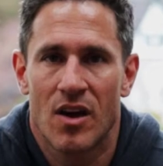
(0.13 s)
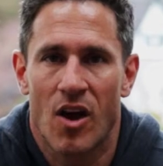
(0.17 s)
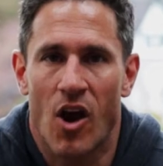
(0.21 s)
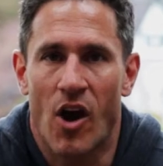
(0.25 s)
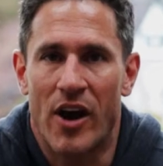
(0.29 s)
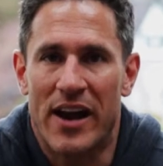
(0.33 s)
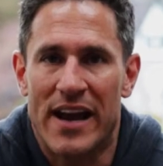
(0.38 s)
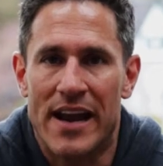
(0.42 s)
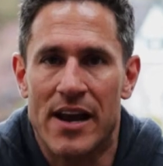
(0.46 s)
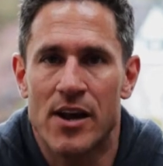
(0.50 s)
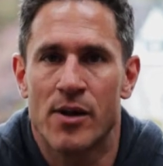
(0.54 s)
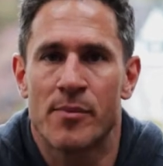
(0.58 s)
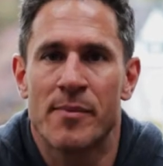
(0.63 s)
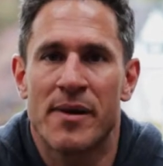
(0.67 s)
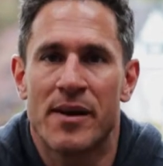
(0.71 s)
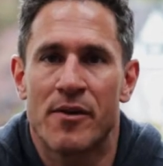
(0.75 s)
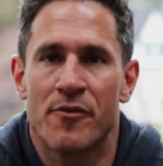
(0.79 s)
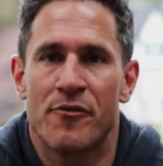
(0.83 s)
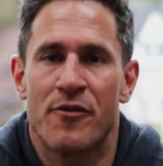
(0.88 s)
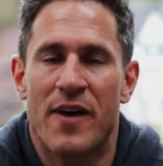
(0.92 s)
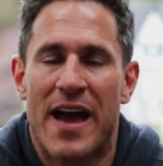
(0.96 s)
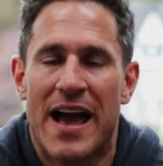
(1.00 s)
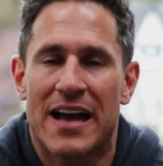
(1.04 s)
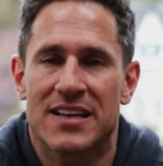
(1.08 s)
All right,
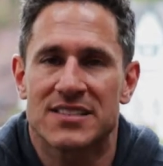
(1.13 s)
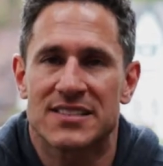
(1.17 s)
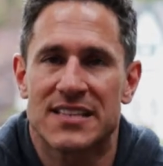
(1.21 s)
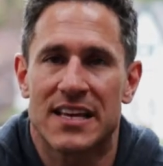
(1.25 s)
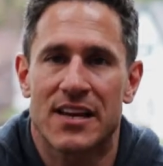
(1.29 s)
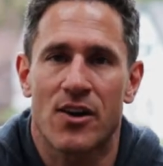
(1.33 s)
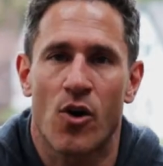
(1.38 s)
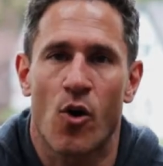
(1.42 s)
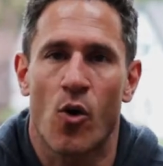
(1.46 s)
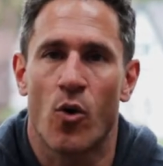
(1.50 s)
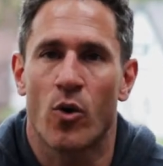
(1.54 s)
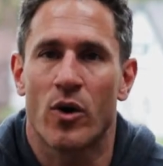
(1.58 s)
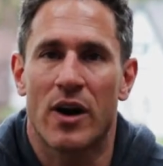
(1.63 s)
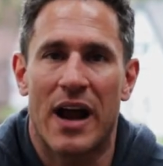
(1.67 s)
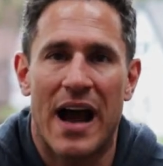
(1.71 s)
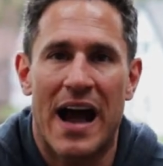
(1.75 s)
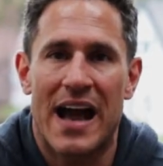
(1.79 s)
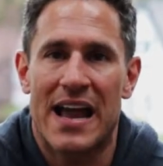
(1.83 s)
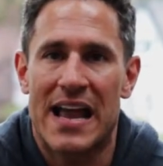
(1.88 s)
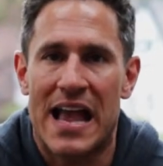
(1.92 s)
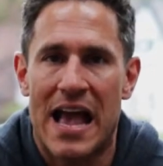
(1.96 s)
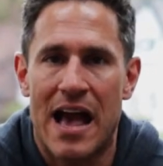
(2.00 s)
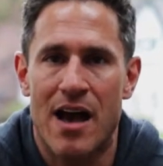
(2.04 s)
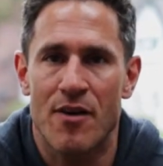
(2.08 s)
intermittent fasting or
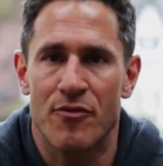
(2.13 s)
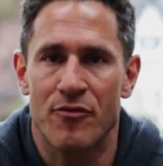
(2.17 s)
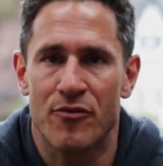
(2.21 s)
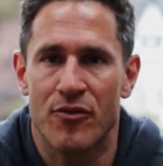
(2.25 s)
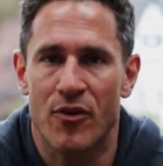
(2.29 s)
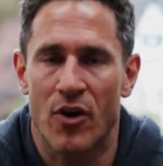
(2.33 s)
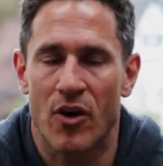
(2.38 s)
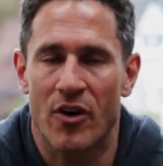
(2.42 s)
IF.